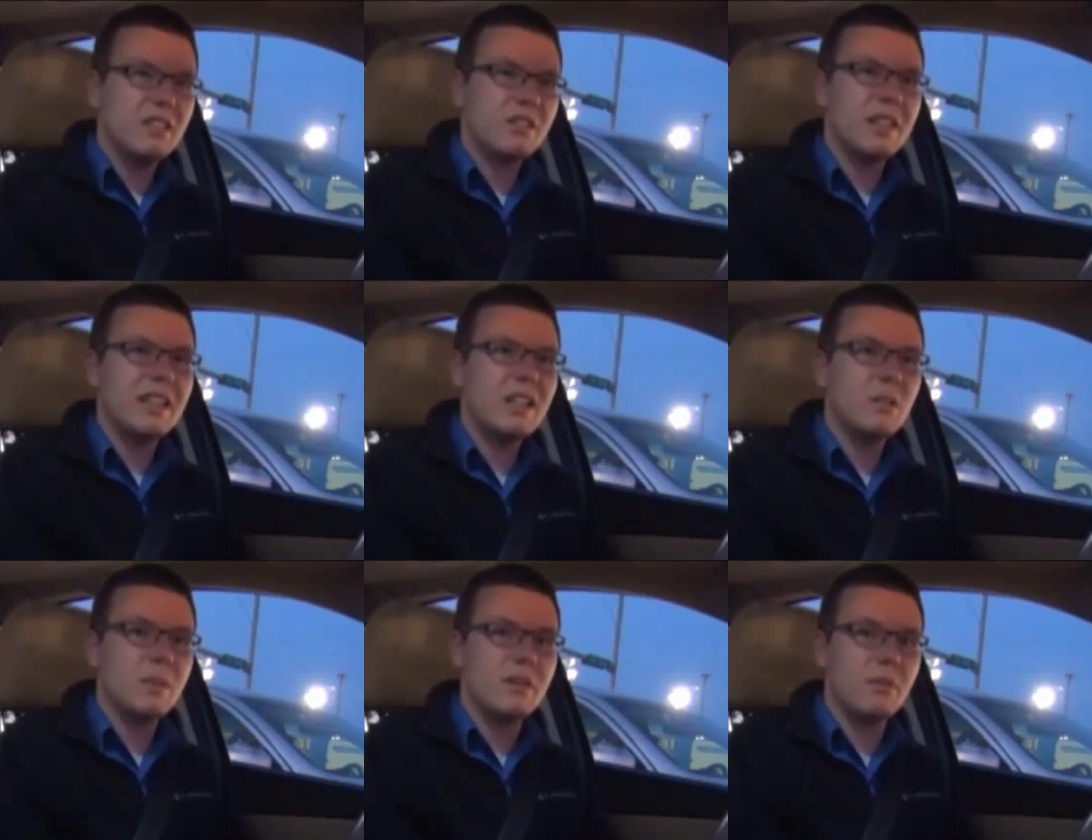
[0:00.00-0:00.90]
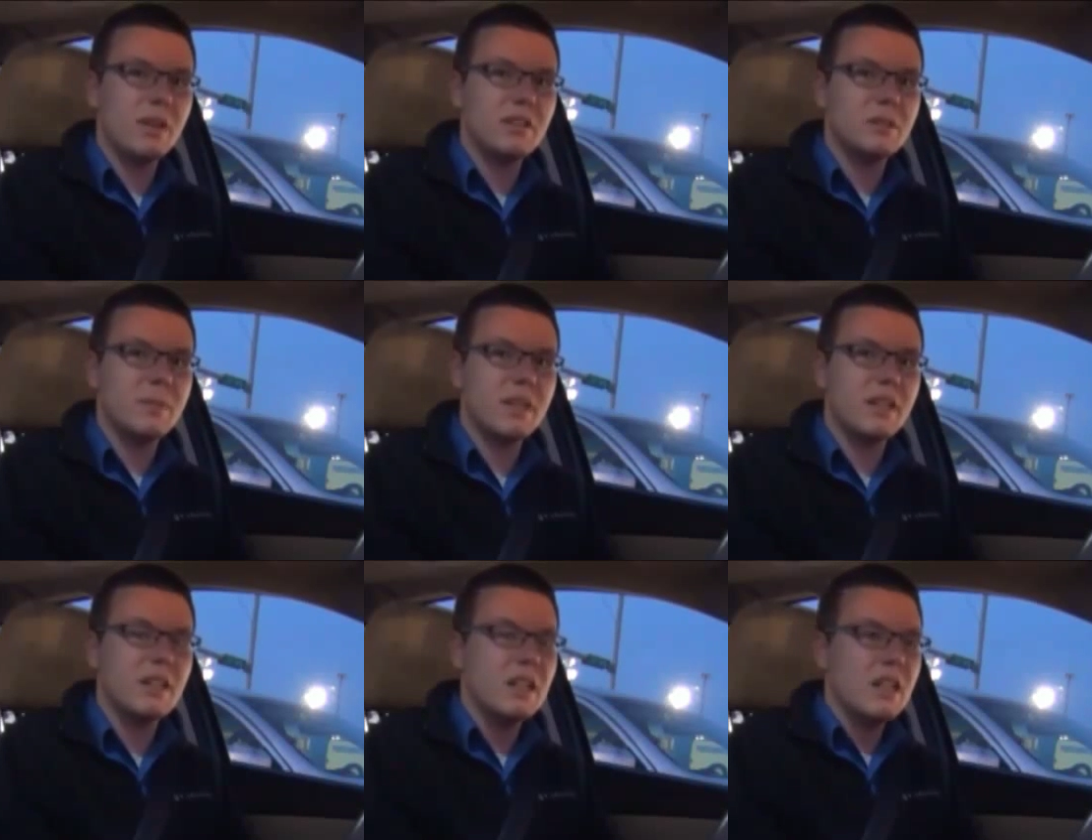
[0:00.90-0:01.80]
you'll get a little bit of wheel
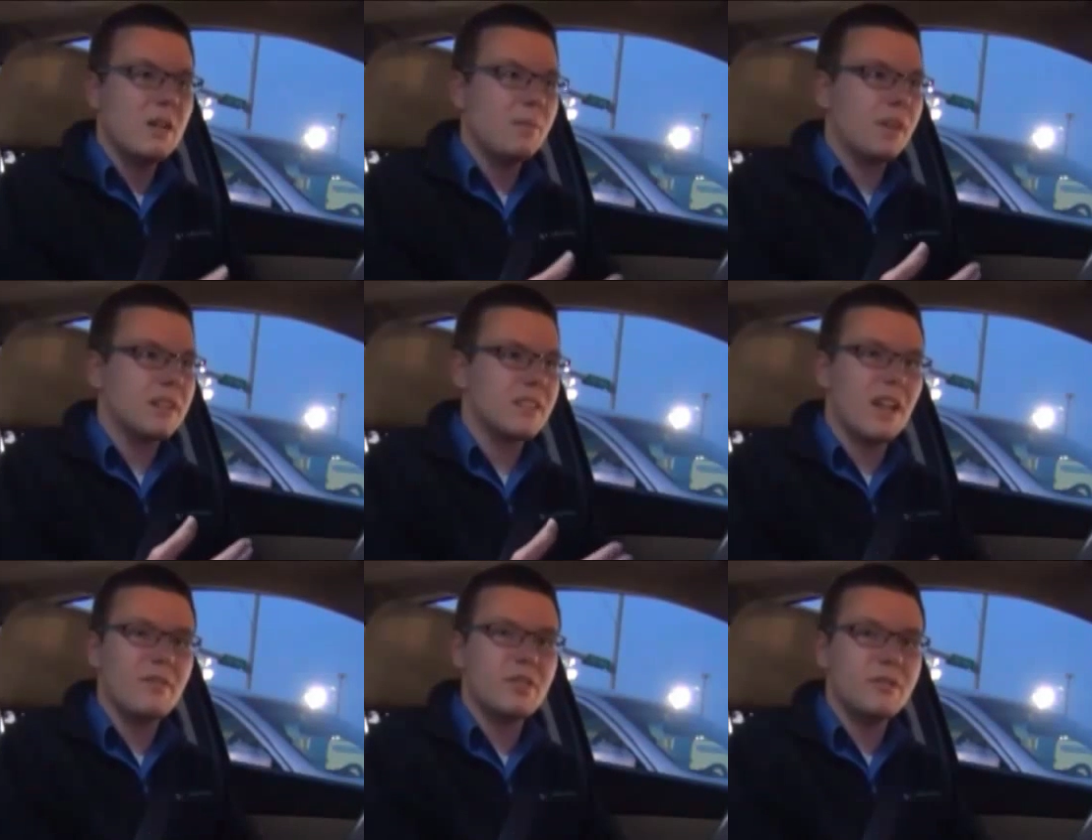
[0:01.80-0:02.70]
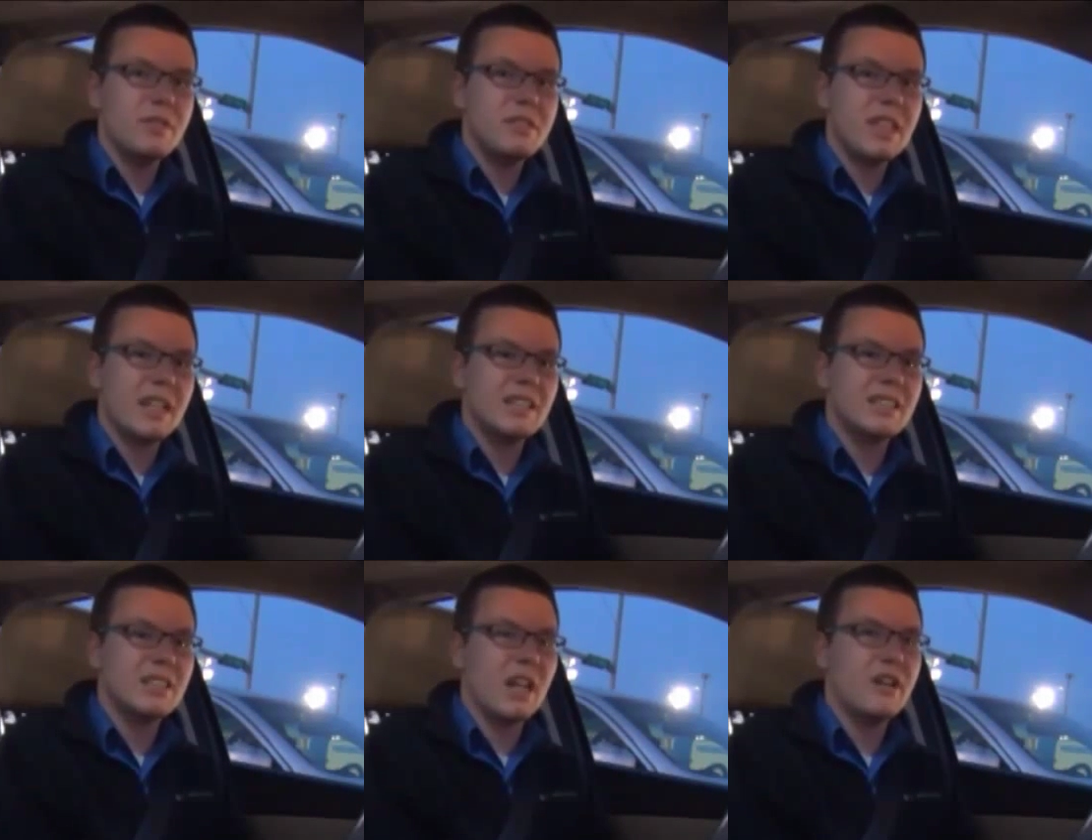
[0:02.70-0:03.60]
spin, but after a few
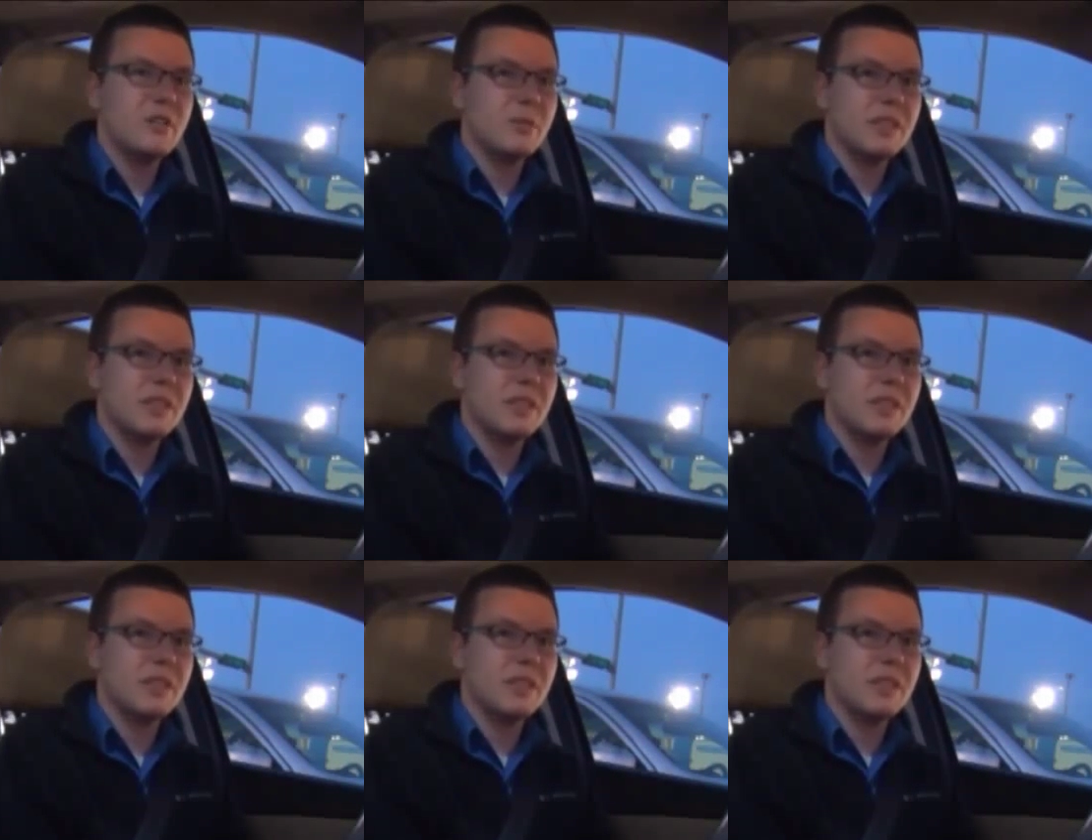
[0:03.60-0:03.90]
seconds, the tires